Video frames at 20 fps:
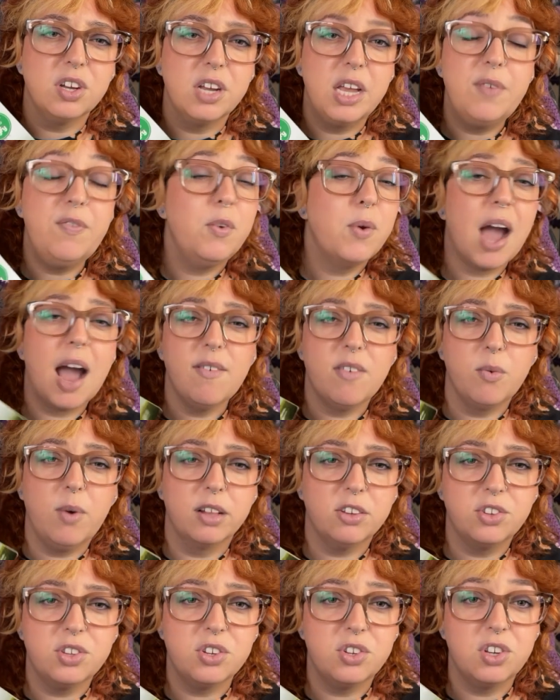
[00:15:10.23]
If you haven't
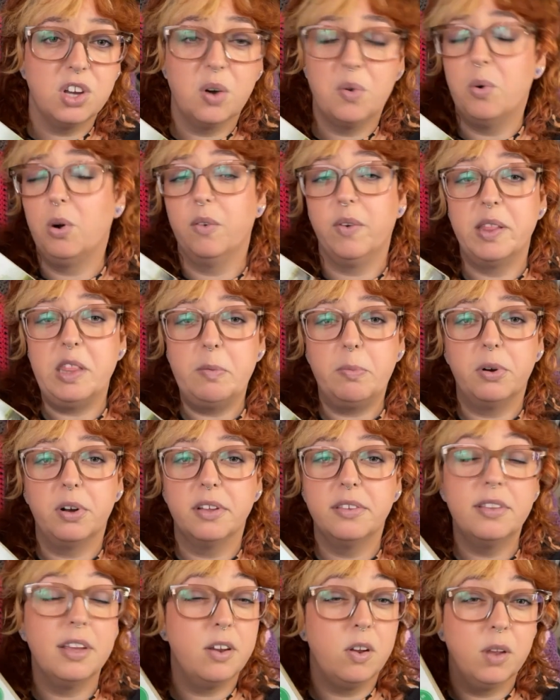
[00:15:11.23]
watched the show or read the
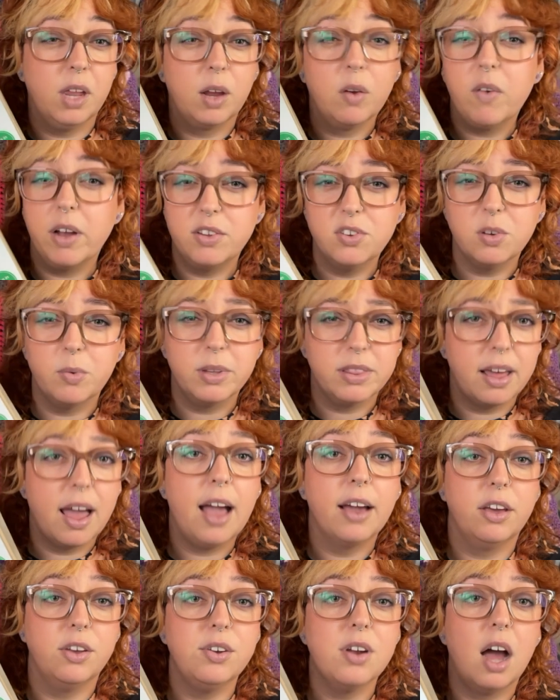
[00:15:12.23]
books and you're like, Rachel, what the
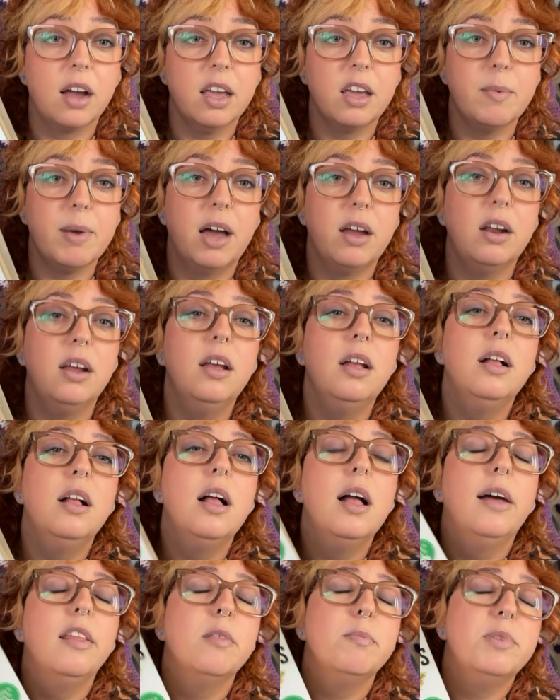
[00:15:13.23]
heck are you talking about?
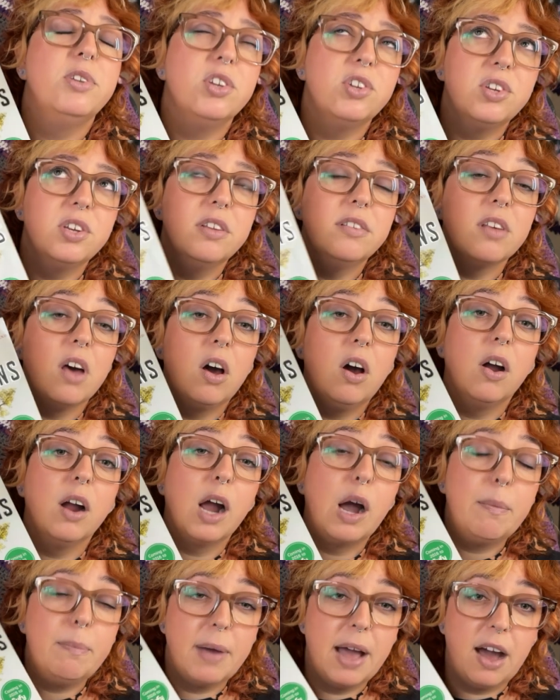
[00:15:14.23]
Magicians are
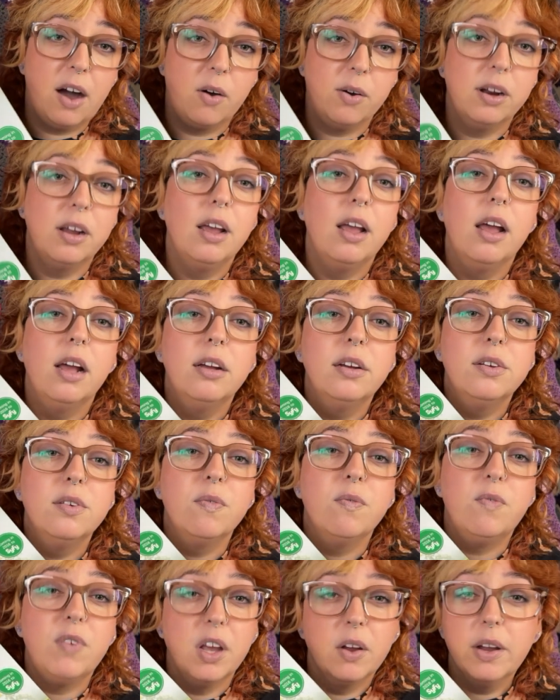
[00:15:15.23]
about
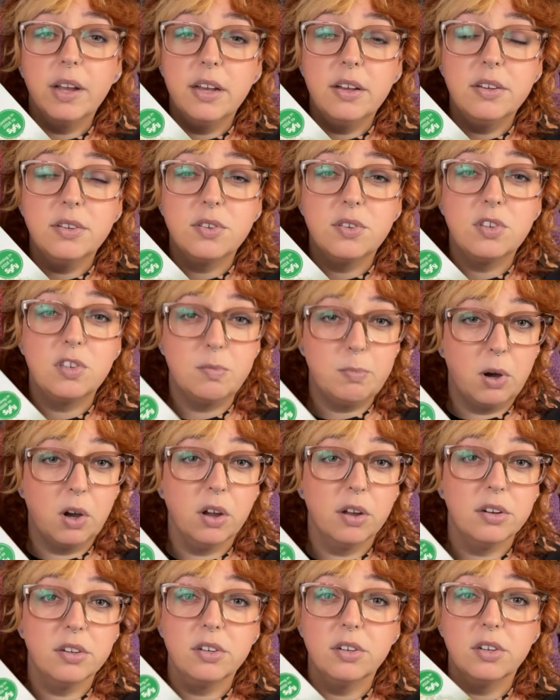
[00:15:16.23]
very
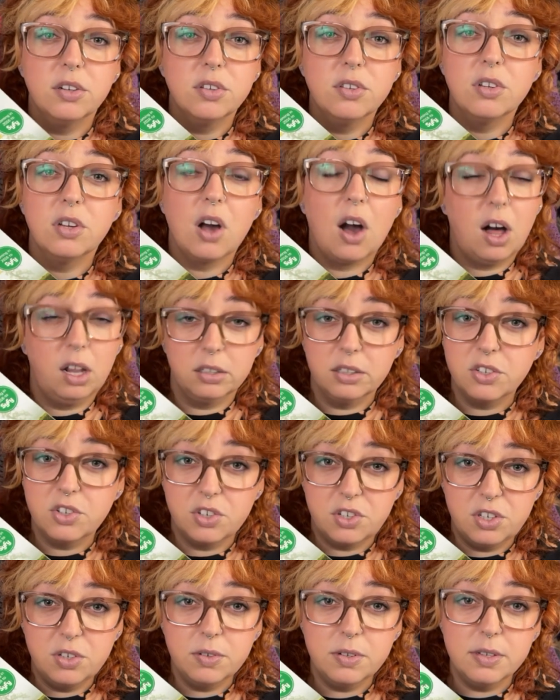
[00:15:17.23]
smart college
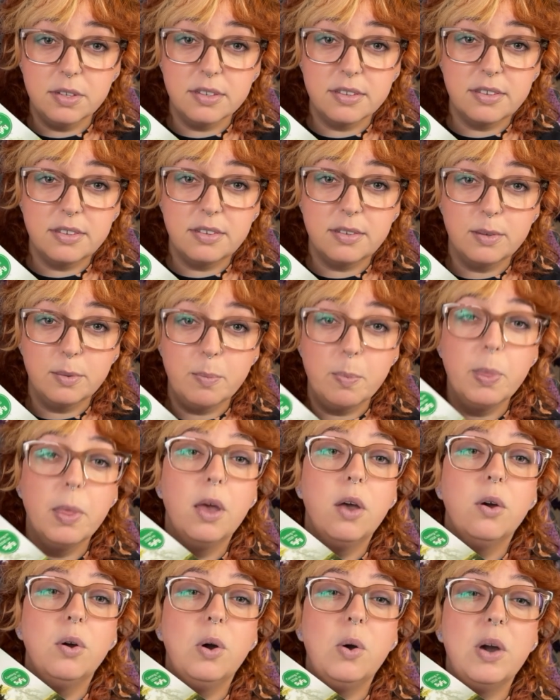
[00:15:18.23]
students
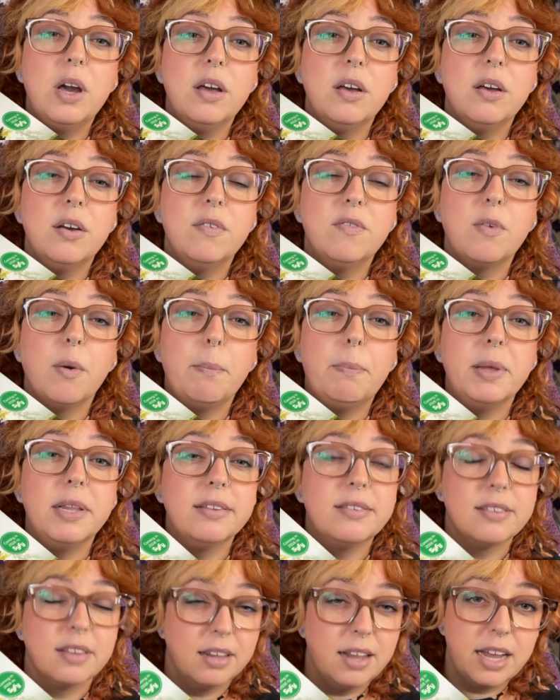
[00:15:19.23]
who have been
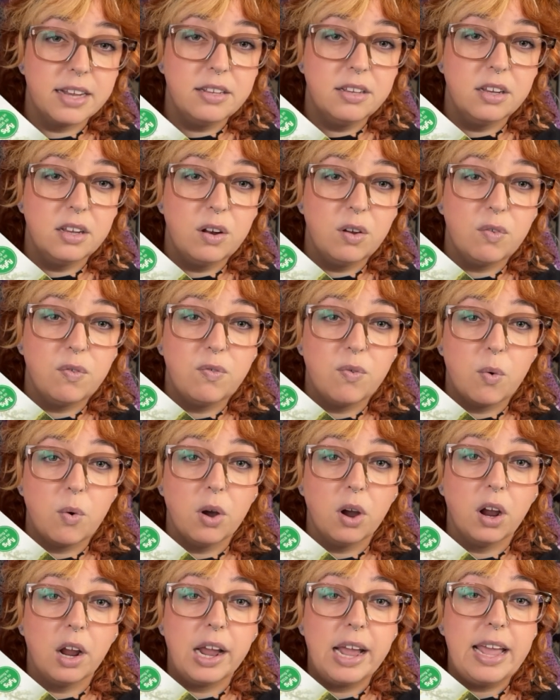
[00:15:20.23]
selected
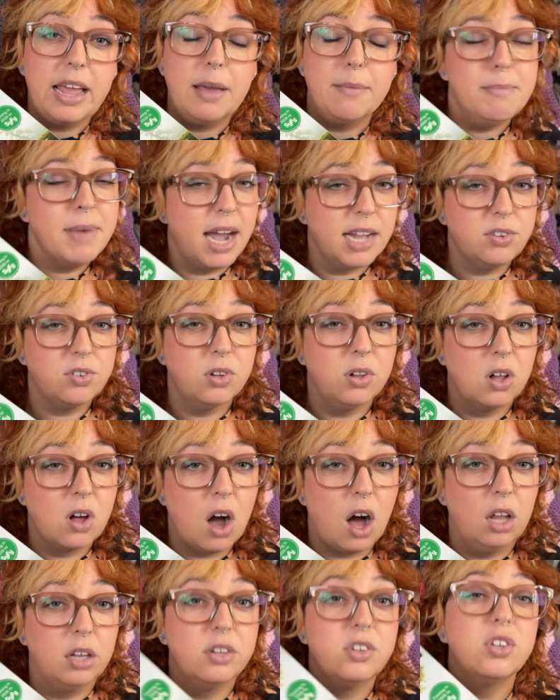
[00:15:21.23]
for a magical
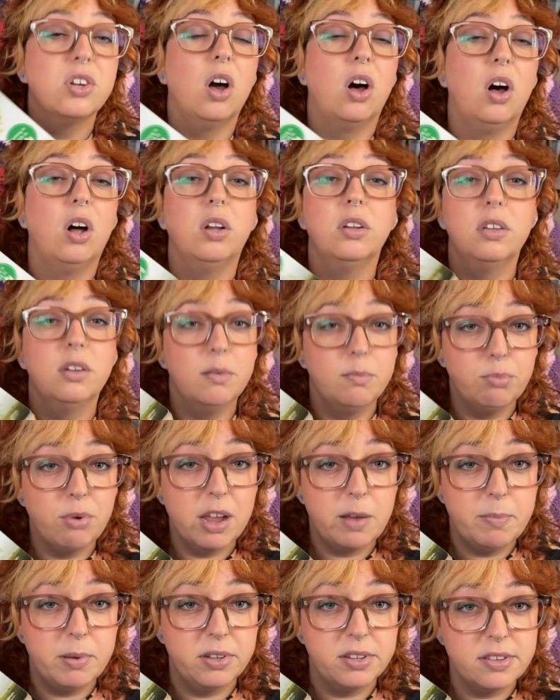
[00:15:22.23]
college called
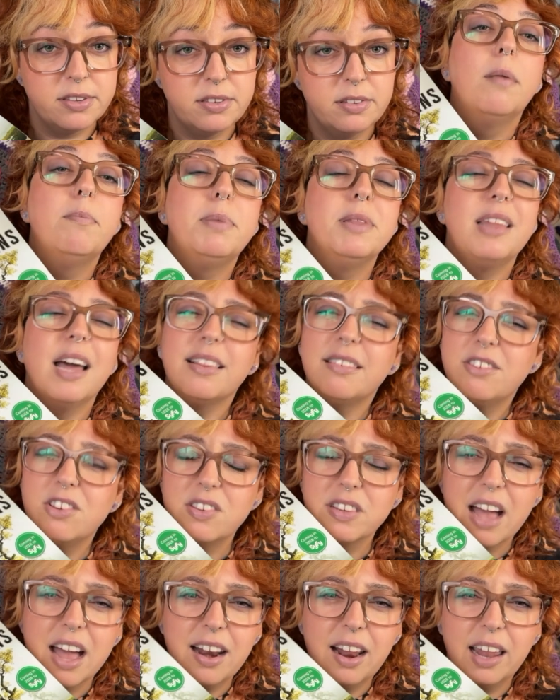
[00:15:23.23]
Breakbills. But that's just
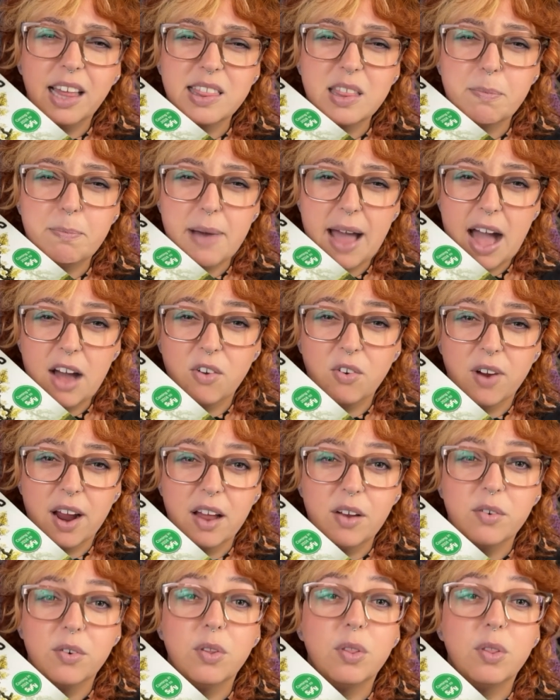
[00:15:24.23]
kind of like the background.